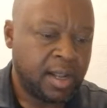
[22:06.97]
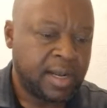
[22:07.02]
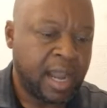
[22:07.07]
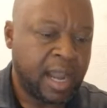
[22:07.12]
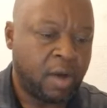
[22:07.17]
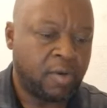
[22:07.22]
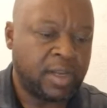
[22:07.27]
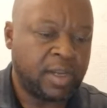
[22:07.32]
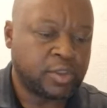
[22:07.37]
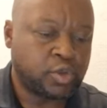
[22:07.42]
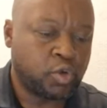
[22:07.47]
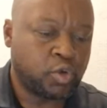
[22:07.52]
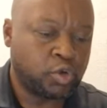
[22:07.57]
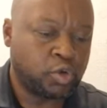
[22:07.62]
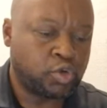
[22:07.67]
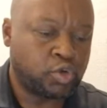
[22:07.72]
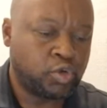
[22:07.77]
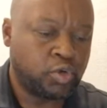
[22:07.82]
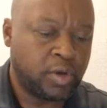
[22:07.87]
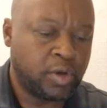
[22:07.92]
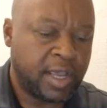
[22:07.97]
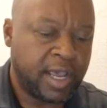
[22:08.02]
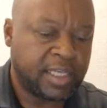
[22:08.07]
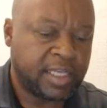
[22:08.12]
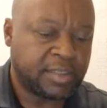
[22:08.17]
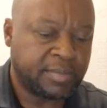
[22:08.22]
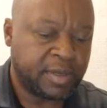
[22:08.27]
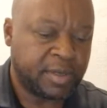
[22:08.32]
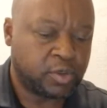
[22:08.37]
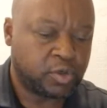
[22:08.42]
Now let's go to
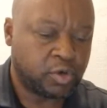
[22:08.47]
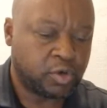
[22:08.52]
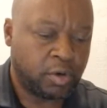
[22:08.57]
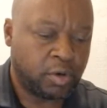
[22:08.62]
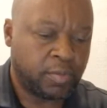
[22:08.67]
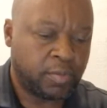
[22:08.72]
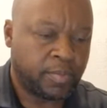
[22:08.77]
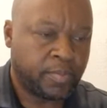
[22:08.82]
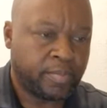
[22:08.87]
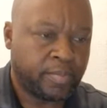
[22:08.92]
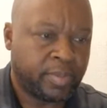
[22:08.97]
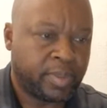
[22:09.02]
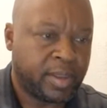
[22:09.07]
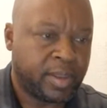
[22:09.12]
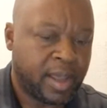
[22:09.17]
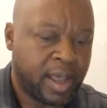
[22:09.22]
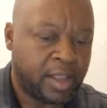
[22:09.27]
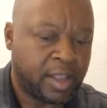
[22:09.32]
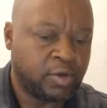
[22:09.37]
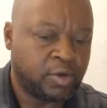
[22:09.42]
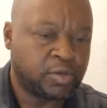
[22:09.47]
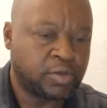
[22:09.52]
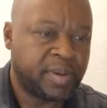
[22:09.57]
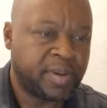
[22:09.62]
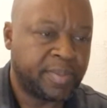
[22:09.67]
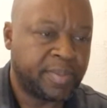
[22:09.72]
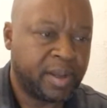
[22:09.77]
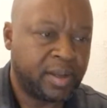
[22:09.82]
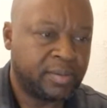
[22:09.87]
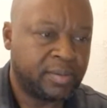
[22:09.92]
H Metro
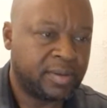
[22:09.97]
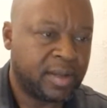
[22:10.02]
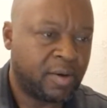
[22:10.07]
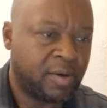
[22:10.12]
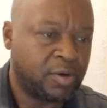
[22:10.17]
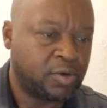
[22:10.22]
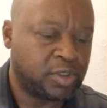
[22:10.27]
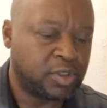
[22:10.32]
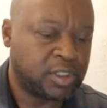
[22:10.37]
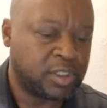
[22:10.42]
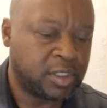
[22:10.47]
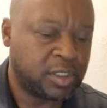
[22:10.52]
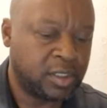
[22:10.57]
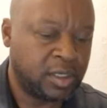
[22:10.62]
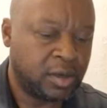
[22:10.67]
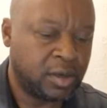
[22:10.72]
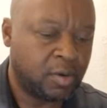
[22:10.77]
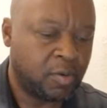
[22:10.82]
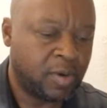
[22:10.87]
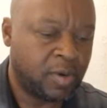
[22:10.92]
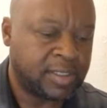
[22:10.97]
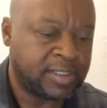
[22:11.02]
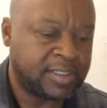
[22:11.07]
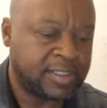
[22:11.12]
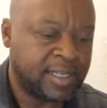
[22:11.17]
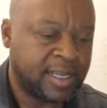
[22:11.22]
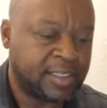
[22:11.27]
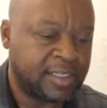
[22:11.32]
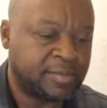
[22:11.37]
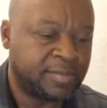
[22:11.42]
newspaper. I want to see what
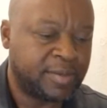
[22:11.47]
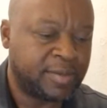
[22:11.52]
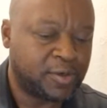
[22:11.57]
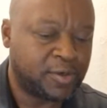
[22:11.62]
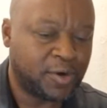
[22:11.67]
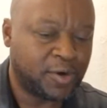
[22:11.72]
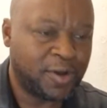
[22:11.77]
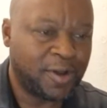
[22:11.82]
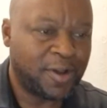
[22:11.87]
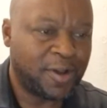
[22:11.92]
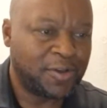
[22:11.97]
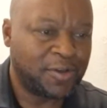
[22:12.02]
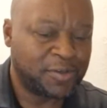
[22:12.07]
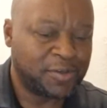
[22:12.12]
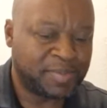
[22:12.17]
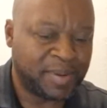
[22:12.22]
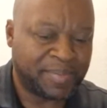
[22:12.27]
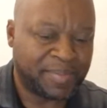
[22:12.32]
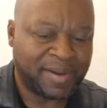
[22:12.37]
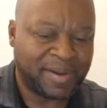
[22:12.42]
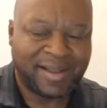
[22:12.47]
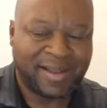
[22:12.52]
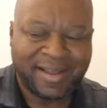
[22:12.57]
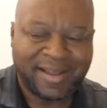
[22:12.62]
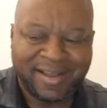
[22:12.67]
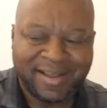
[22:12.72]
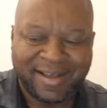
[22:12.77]
is in H Metro newspaper.